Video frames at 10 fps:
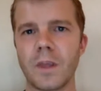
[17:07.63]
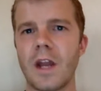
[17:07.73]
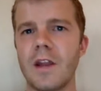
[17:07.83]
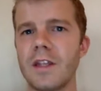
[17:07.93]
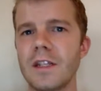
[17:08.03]

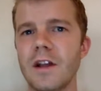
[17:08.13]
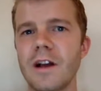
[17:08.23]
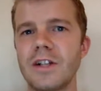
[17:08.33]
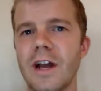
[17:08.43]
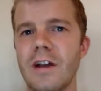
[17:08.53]
And in the
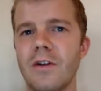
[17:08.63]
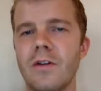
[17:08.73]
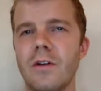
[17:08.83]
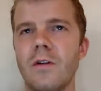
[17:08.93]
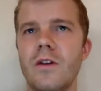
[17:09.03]
Slack
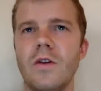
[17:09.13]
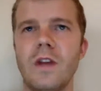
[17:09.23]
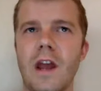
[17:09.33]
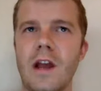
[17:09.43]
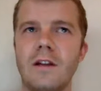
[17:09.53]
channel, you
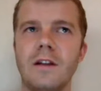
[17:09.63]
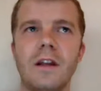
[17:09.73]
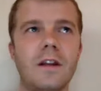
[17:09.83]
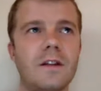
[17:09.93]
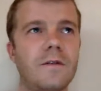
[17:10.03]
can
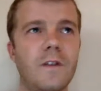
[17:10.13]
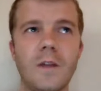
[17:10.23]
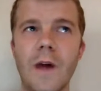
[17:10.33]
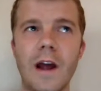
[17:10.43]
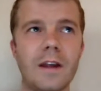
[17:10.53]
get
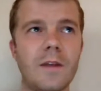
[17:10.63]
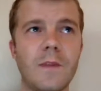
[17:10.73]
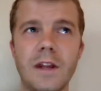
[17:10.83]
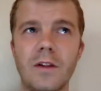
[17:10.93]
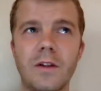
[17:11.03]
feedback
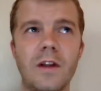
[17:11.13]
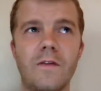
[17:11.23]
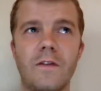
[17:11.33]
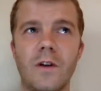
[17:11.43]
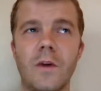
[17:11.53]
immediately
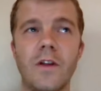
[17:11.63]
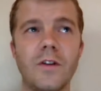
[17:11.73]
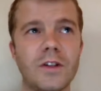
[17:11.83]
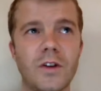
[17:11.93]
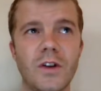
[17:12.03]
from
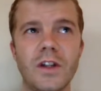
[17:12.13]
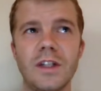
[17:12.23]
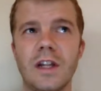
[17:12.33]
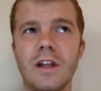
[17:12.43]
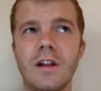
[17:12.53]
other
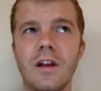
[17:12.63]
students, and